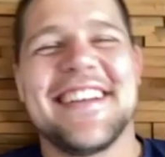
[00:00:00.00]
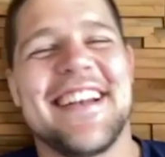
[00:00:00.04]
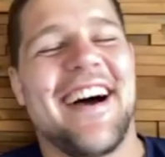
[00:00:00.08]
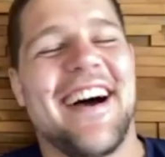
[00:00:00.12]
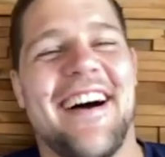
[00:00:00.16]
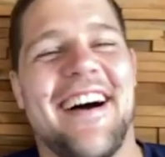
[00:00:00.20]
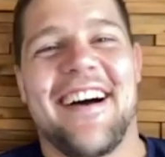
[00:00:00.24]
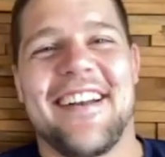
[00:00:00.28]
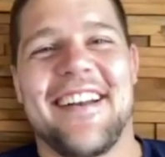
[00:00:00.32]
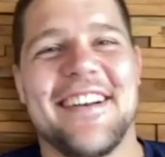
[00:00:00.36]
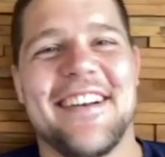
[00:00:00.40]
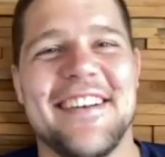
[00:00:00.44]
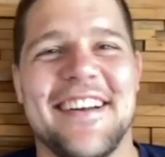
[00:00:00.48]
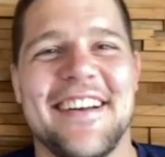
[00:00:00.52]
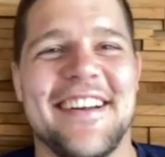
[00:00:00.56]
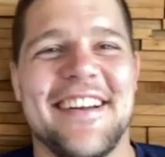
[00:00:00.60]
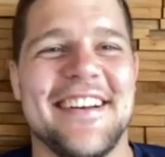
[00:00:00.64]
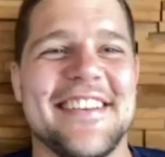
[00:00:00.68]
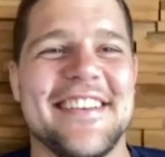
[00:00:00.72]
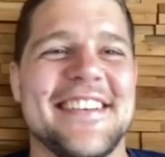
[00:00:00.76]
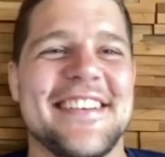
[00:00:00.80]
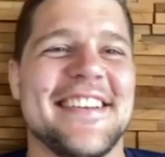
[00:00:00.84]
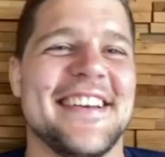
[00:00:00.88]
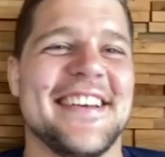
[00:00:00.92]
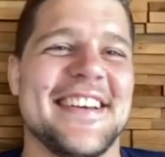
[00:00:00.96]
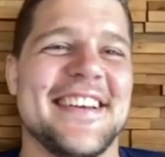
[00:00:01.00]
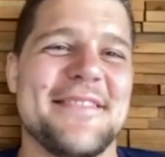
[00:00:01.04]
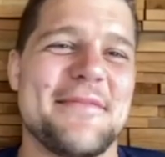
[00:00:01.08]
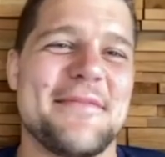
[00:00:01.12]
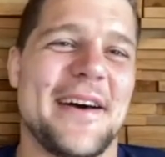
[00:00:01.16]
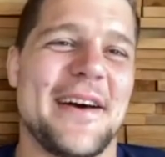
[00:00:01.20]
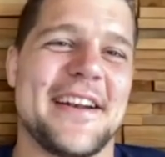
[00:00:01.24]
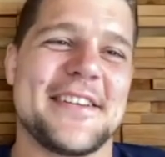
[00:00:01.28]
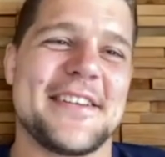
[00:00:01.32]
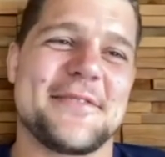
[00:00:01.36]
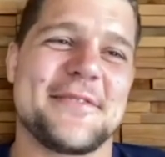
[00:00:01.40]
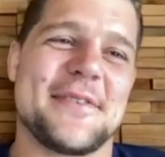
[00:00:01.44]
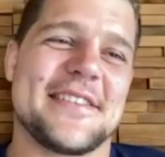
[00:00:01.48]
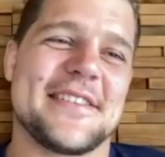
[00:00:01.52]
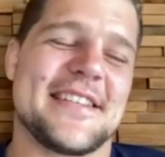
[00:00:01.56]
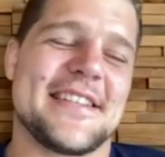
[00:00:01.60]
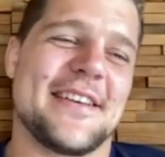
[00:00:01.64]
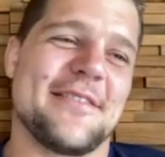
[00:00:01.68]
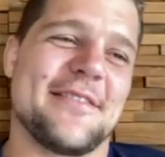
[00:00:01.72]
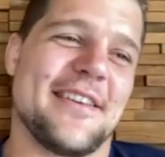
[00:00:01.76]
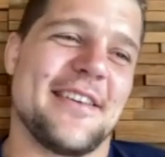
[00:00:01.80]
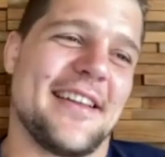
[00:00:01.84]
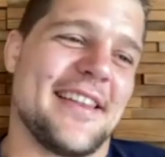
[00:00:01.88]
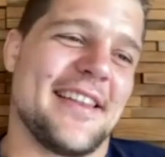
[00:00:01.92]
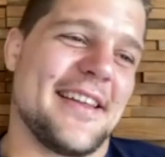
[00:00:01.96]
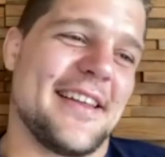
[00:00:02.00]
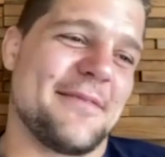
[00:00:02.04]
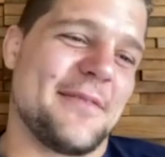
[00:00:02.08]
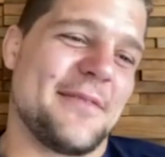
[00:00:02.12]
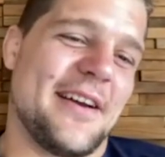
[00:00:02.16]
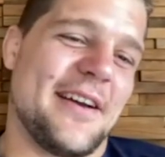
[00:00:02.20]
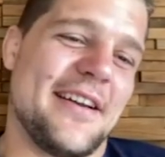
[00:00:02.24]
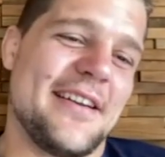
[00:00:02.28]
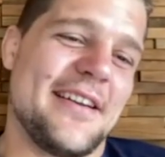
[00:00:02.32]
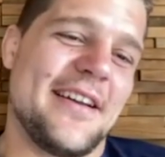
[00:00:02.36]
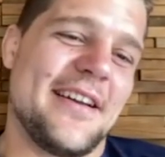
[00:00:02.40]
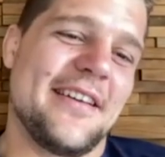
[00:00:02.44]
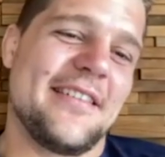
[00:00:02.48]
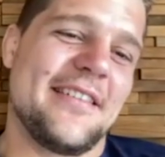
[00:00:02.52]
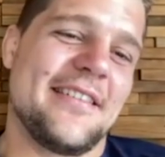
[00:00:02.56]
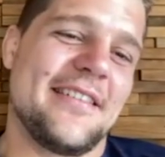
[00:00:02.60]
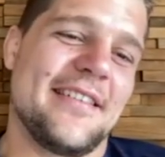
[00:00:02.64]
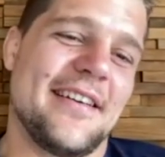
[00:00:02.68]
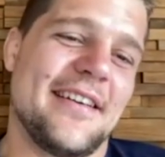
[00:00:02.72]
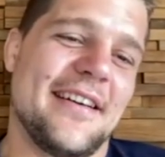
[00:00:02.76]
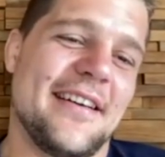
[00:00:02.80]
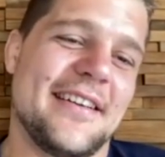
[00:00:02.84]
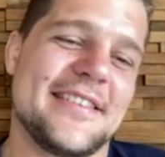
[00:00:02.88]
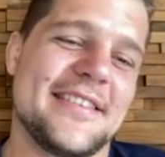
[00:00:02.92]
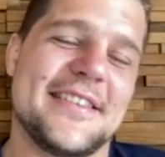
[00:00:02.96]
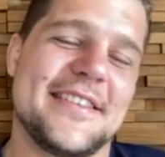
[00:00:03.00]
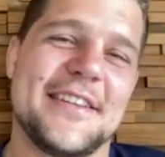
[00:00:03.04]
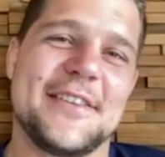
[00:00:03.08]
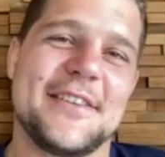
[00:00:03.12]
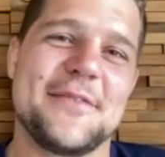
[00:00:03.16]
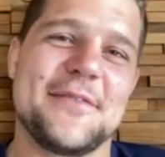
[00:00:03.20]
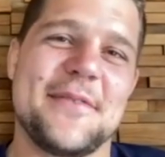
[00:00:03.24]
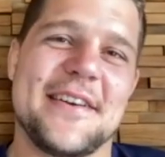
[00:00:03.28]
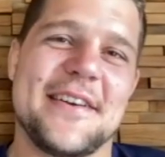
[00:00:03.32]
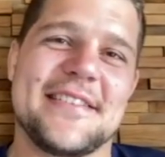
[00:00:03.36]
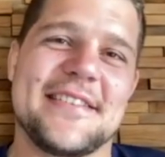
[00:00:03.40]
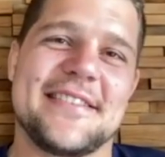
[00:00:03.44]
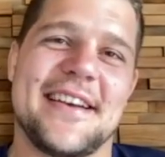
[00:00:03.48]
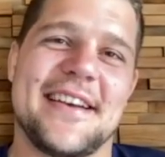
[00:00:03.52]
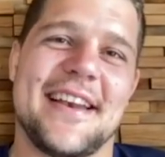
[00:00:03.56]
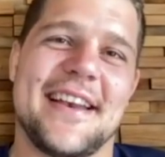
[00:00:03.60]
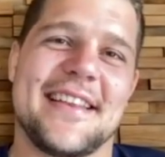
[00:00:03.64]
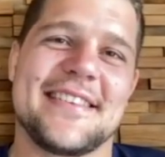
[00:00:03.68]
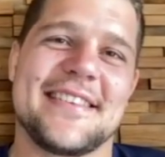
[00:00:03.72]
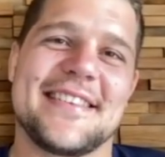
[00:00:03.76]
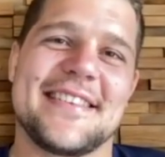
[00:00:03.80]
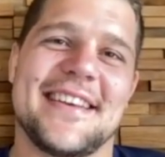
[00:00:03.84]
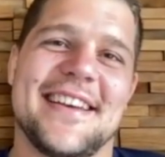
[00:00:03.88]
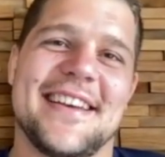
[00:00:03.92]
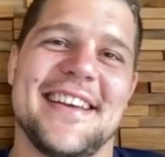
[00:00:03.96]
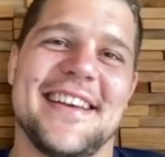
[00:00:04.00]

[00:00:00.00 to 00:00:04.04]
no, I don't. I don't uh, embarrass myself like that, bro. I know I stick to my strengths.